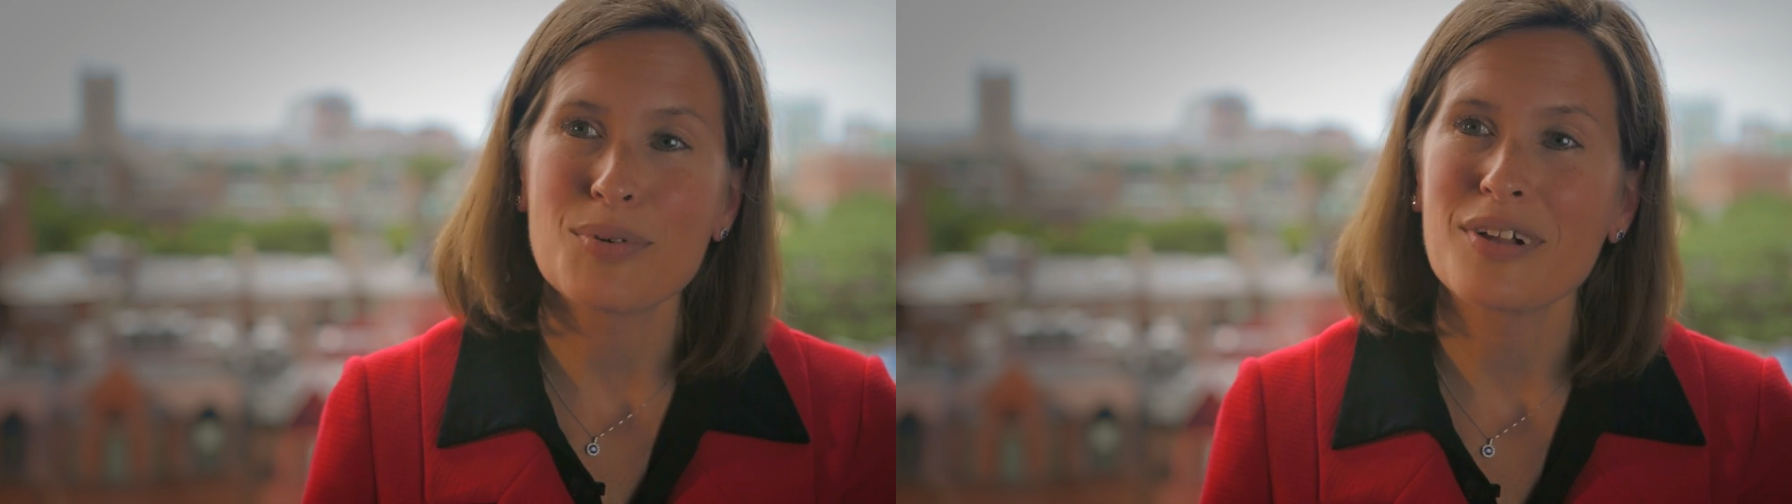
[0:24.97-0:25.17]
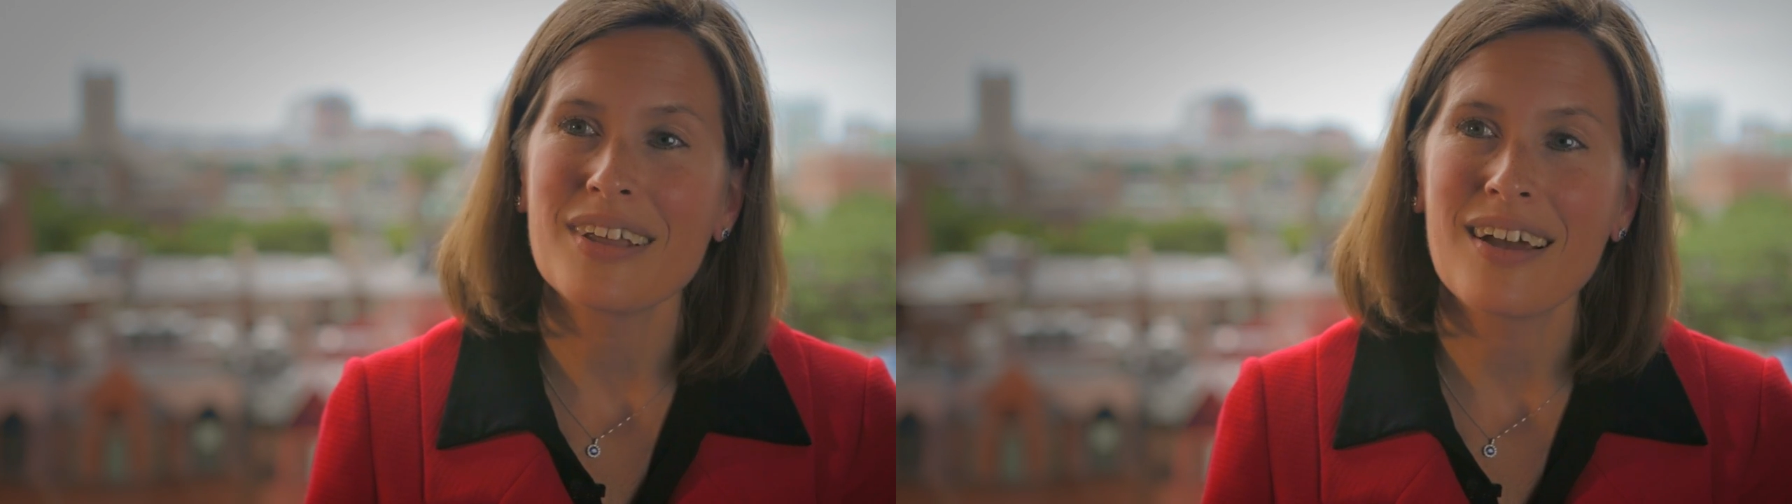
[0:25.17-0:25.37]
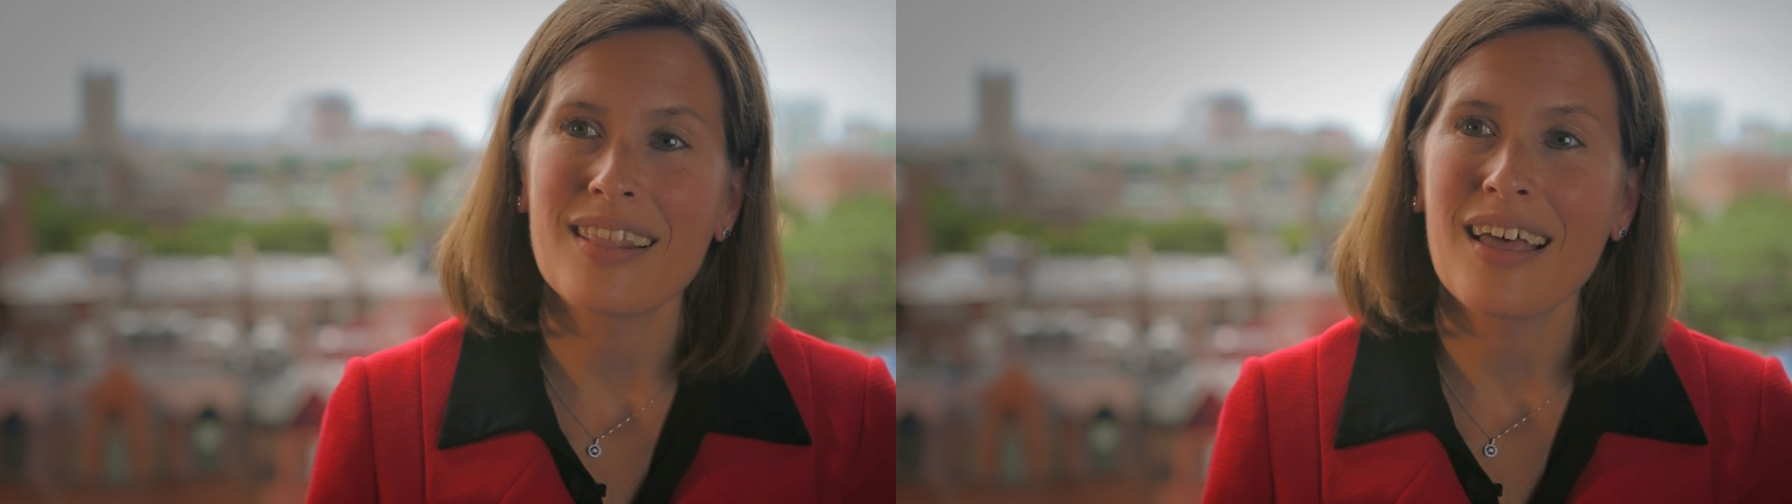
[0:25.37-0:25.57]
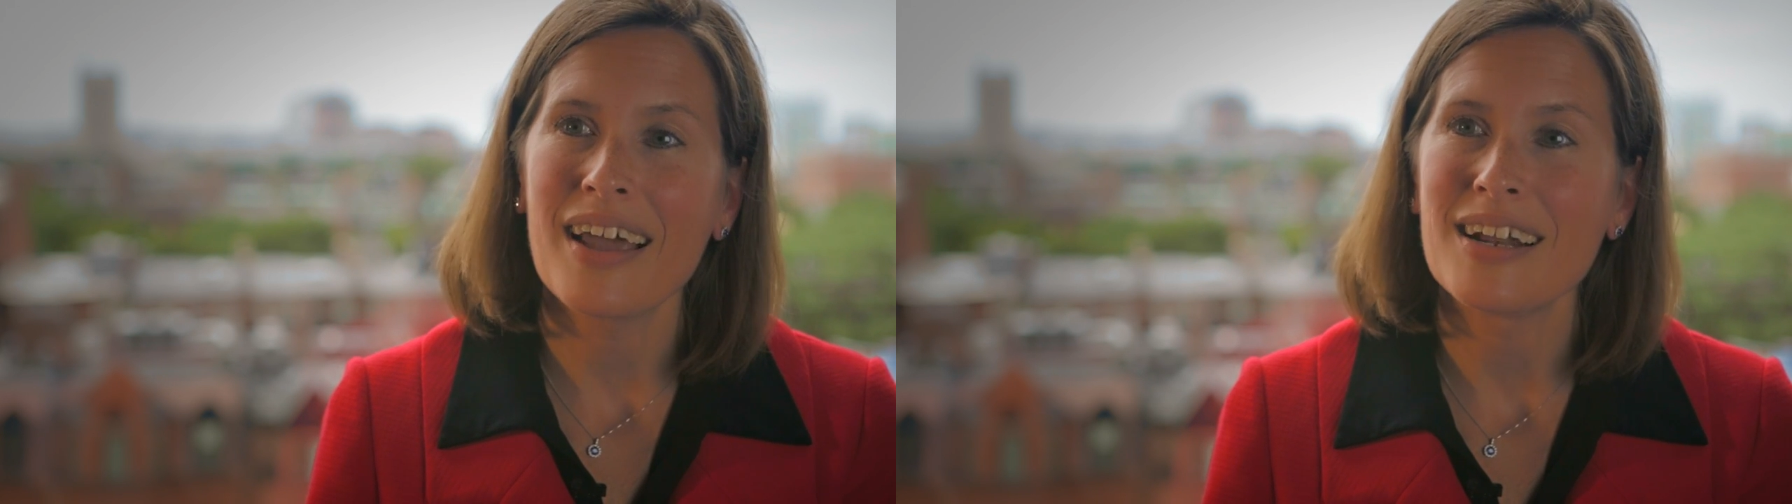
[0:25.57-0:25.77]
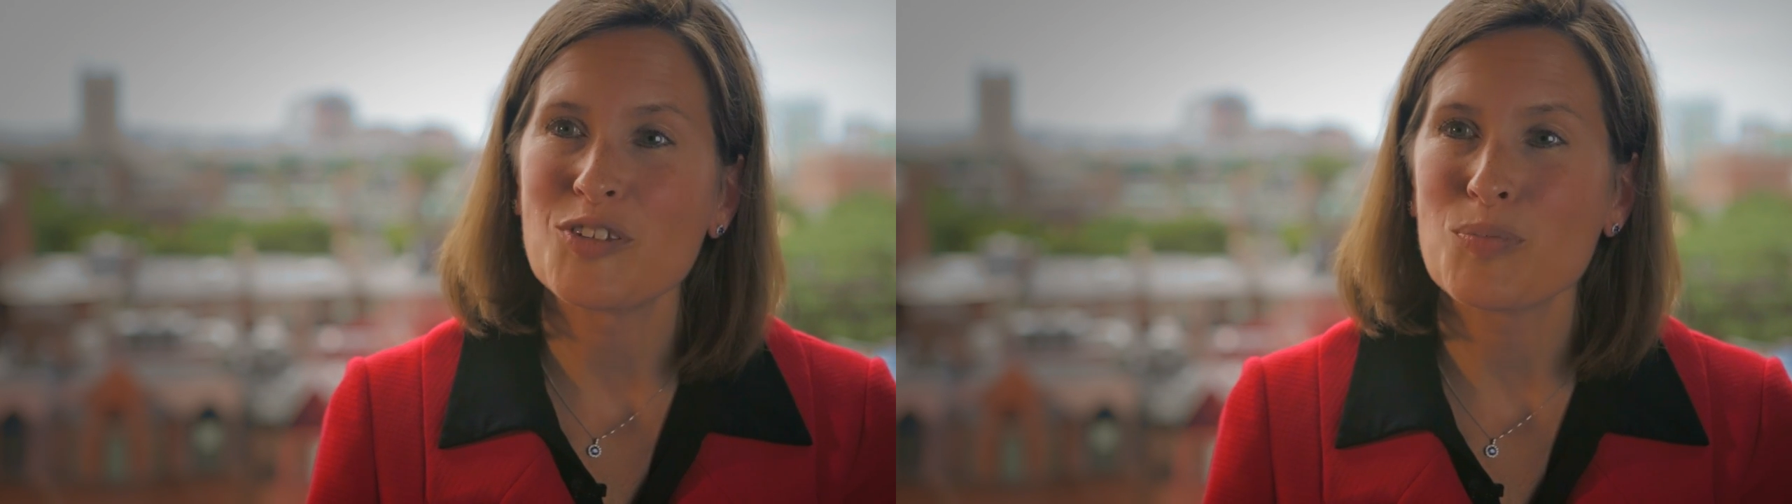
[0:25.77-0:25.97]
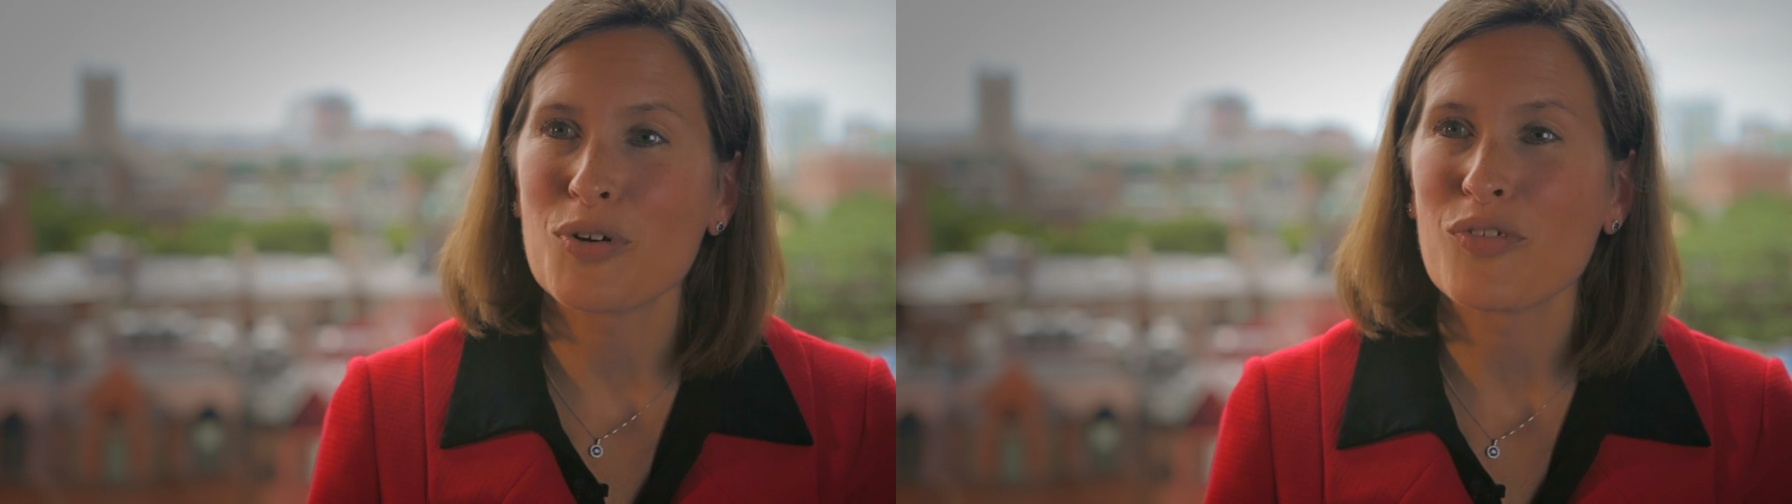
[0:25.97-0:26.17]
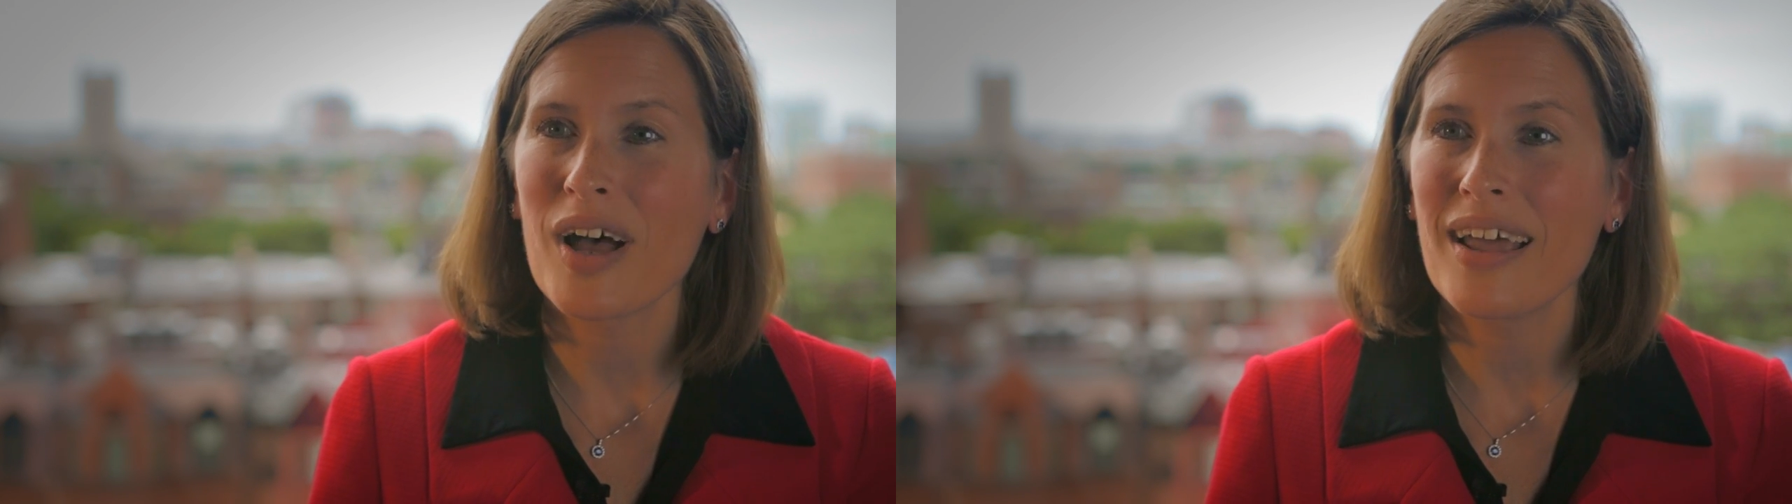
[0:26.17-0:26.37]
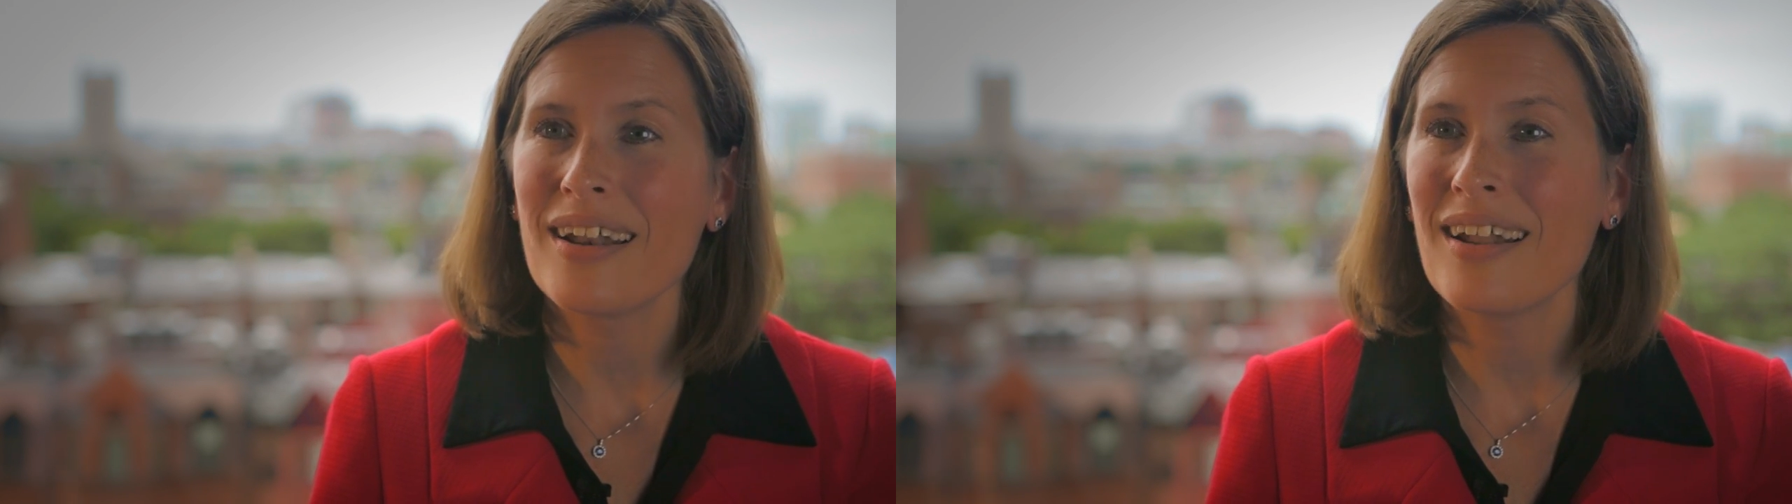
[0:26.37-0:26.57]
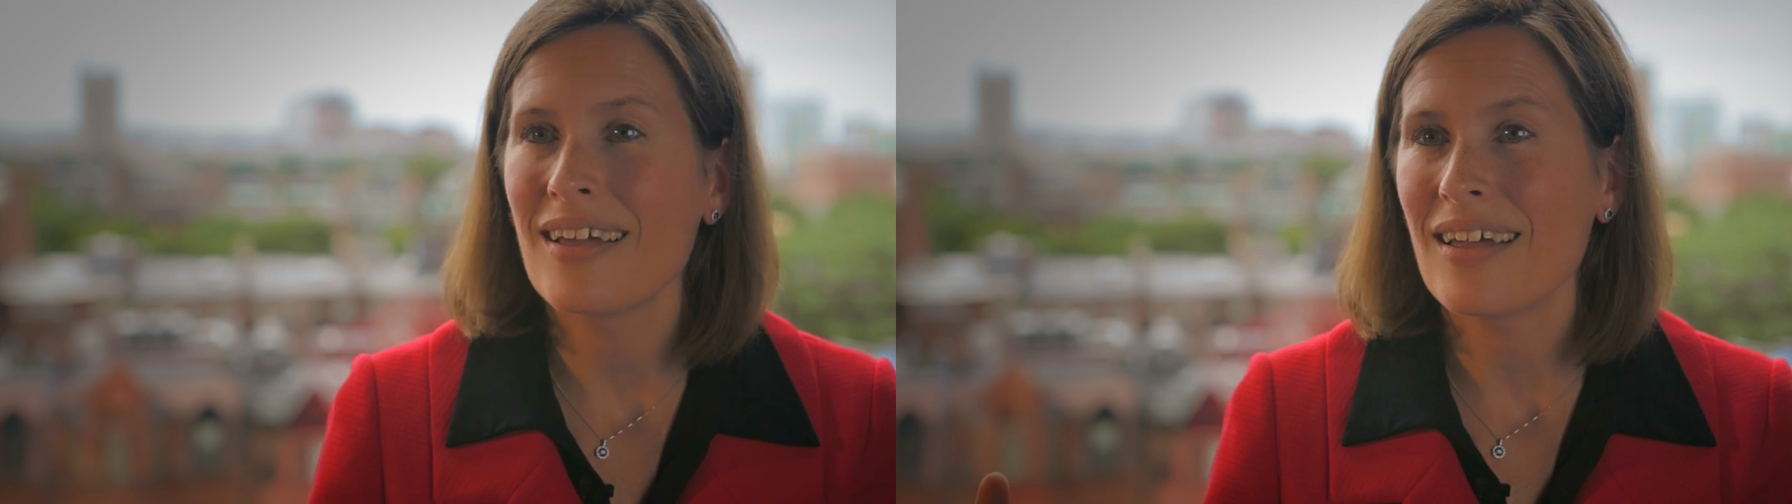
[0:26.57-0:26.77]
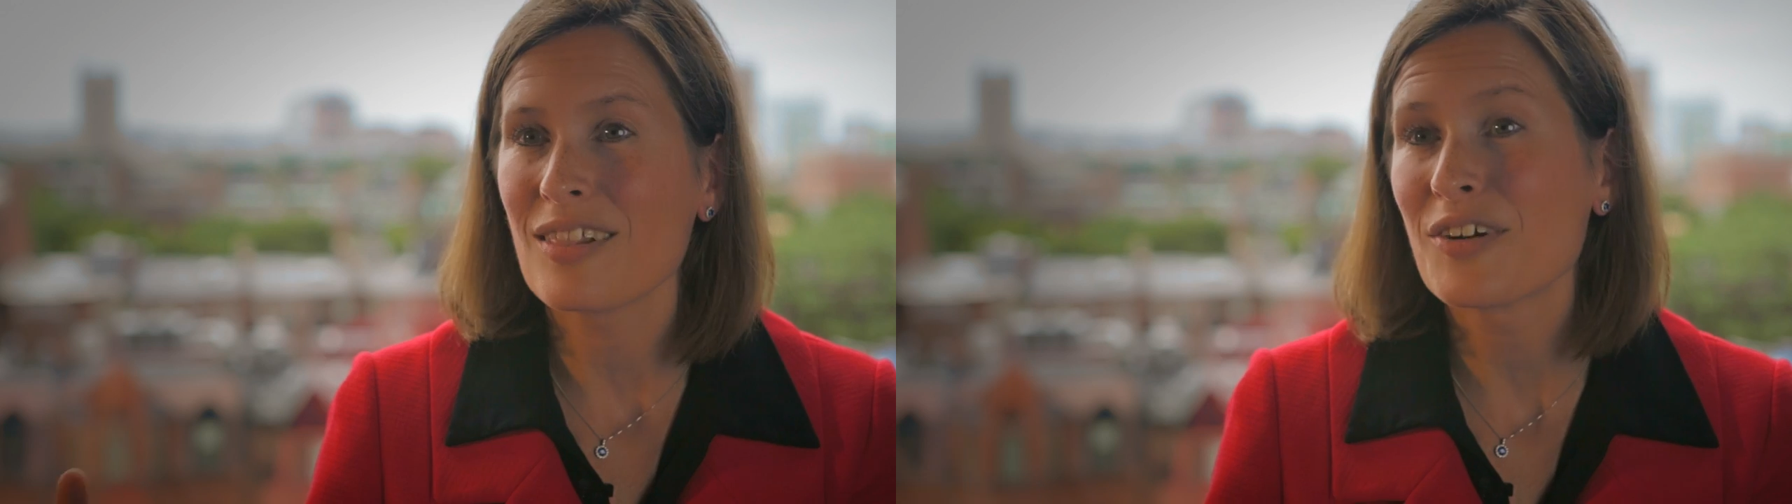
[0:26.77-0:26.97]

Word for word: Berklee Online is provide a,